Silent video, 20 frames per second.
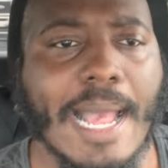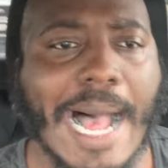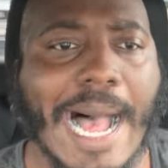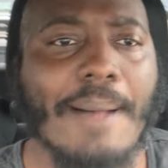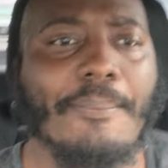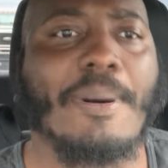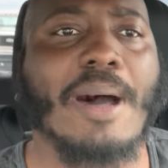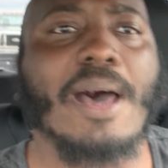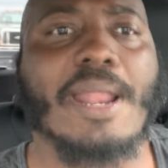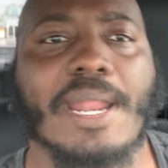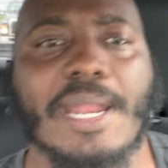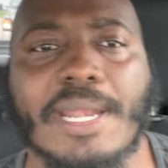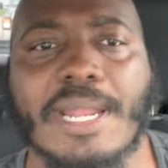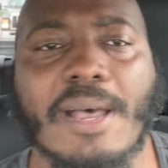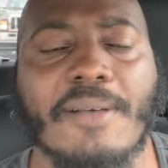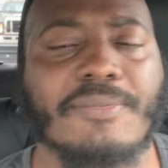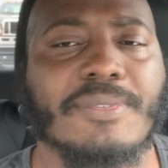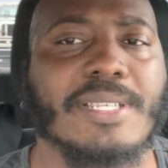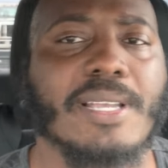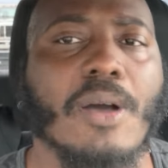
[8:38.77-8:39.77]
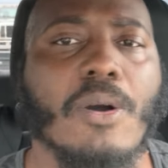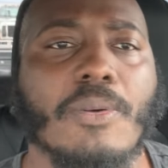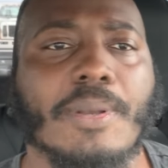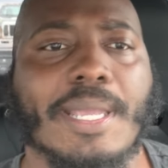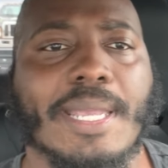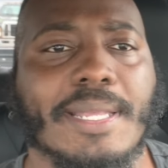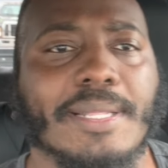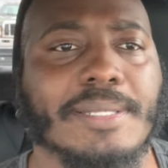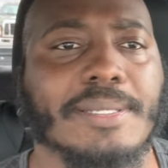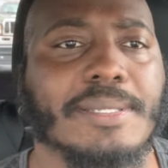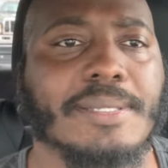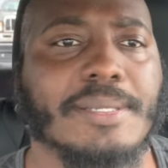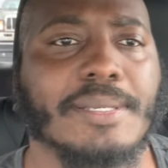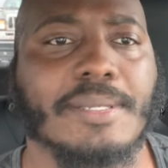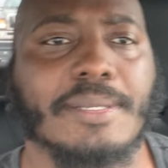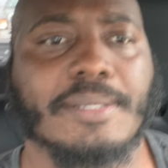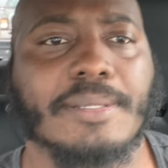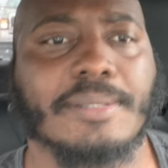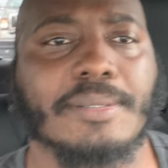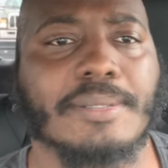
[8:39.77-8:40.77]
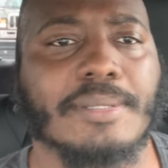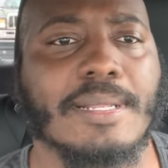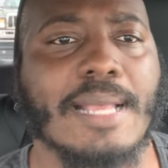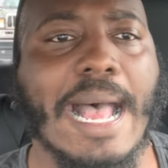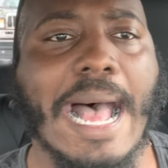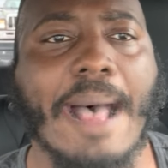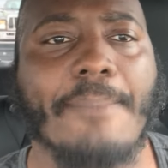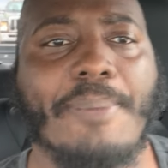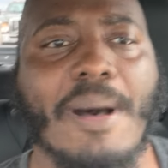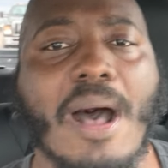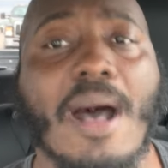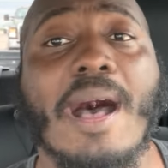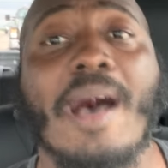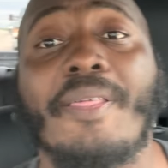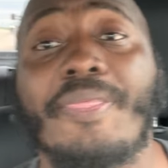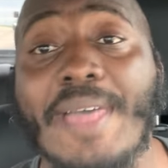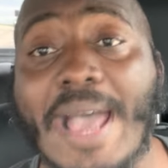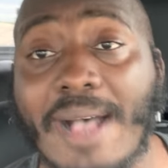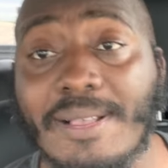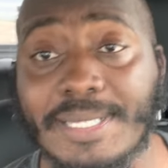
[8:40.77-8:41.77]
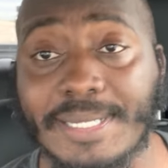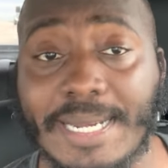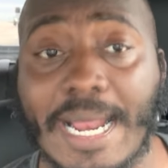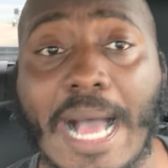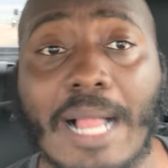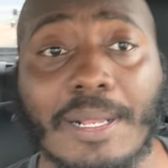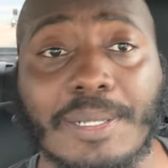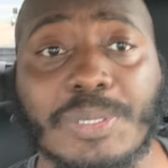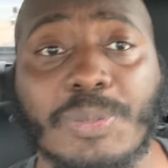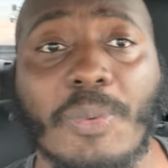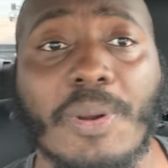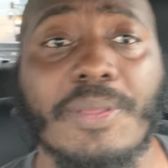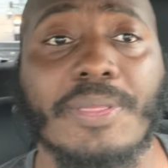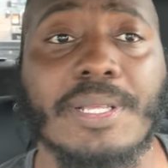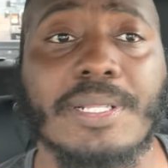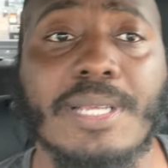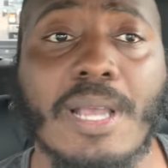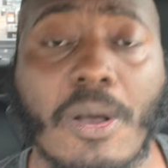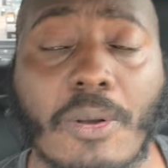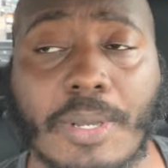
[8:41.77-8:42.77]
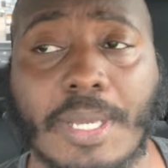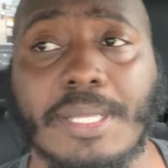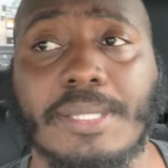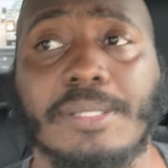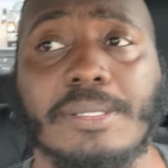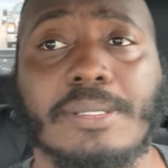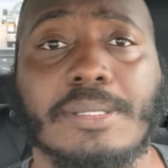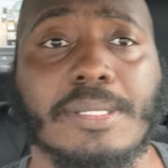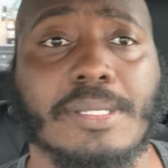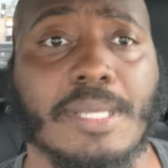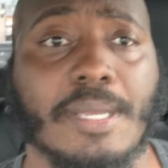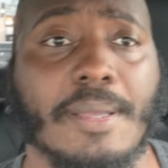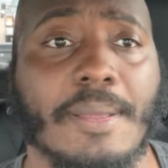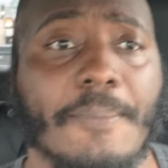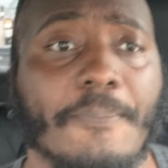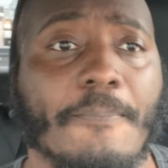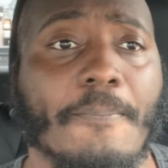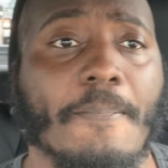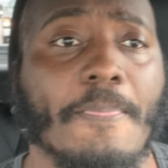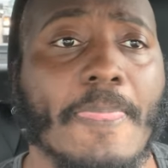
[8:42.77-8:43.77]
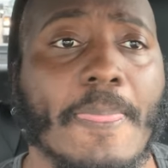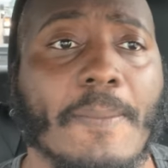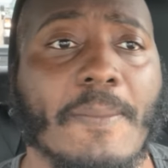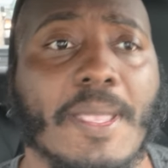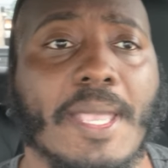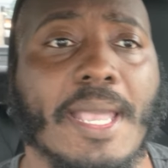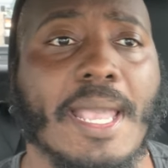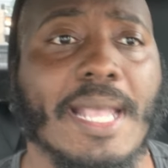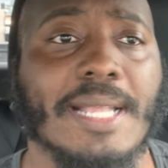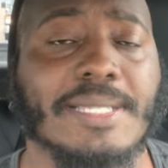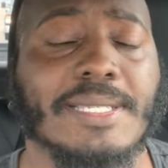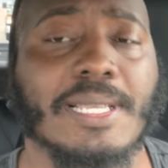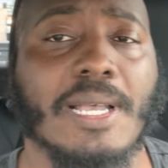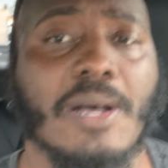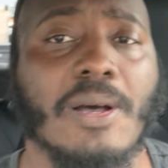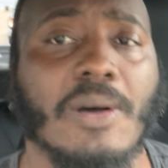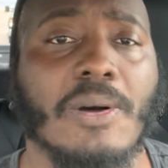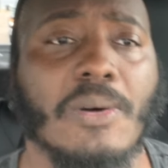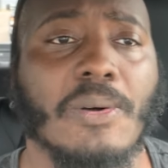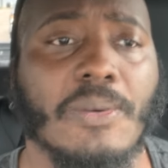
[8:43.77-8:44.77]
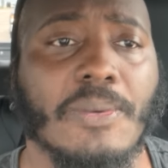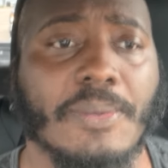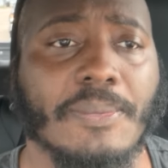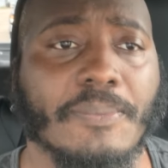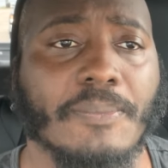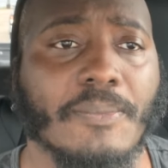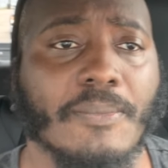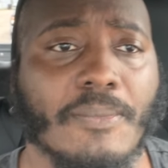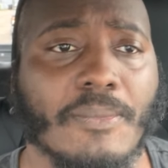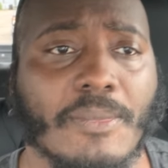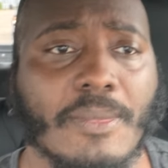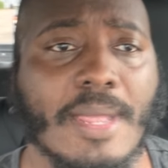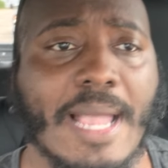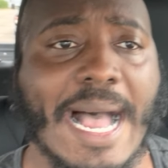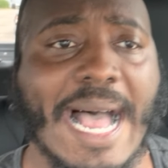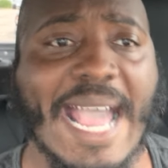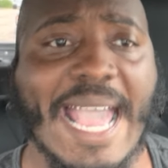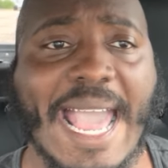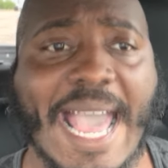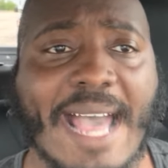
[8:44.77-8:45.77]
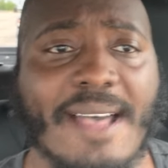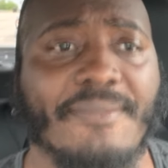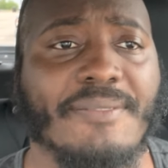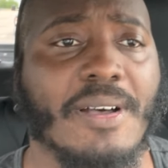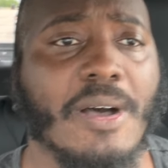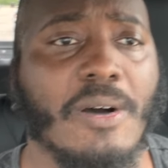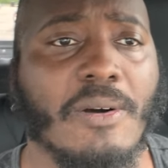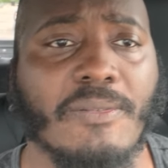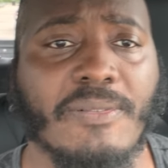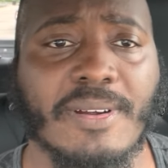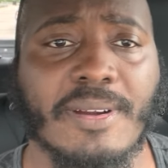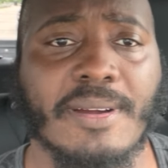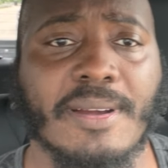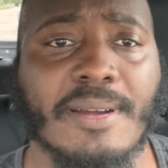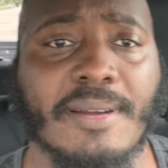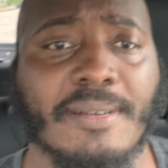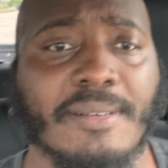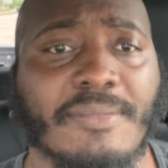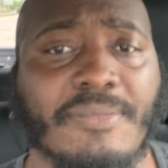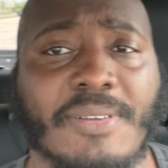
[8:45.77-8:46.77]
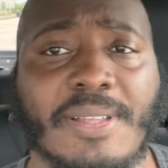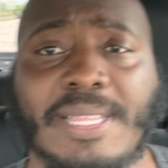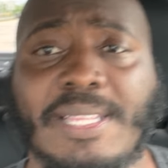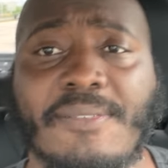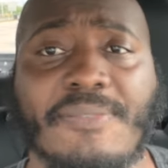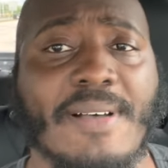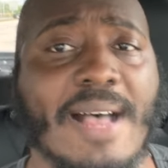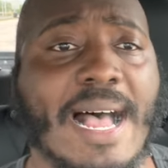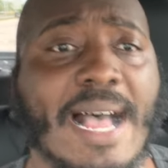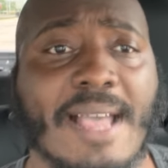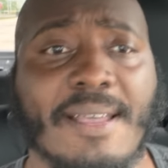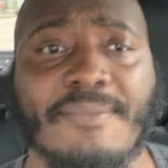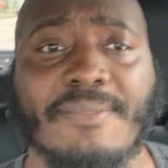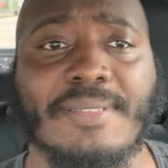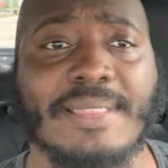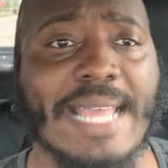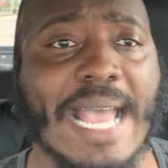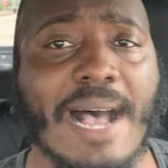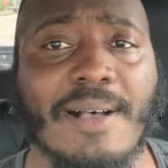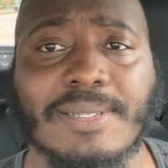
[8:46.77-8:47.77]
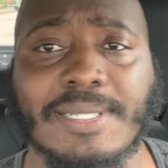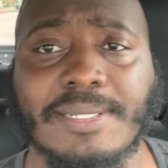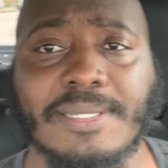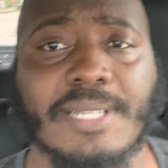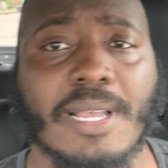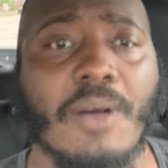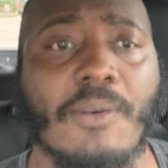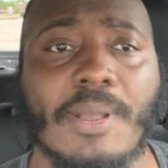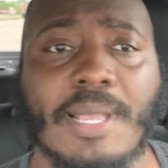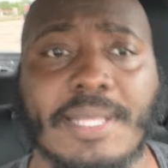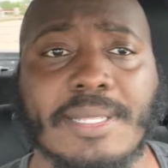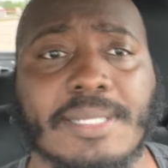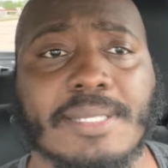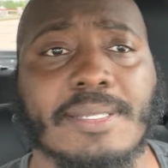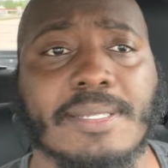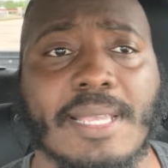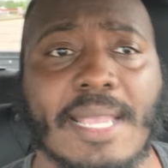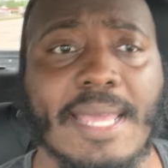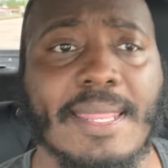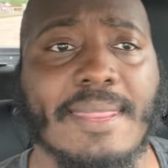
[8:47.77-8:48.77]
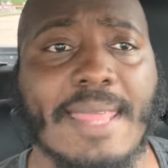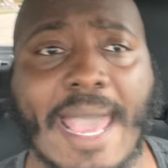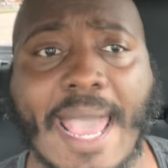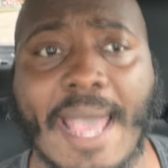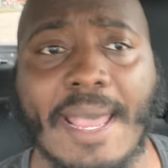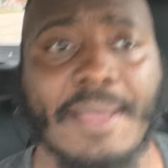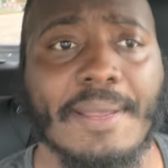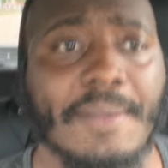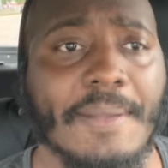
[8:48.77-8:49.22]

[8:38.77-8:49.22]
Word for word: I bought enough tokens. I bought a thousand dollars worth of tokens, and so I have over 55,000 tokens in that.